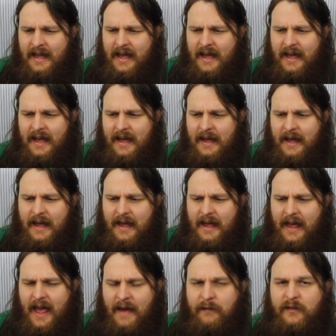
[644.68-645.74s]
uh,
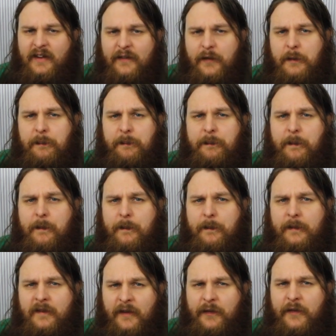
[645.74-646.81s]
have different
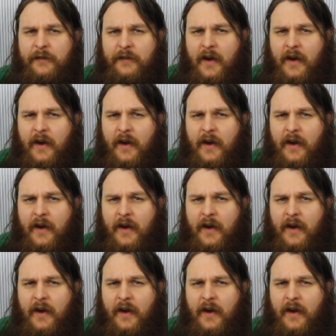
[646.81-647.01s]
different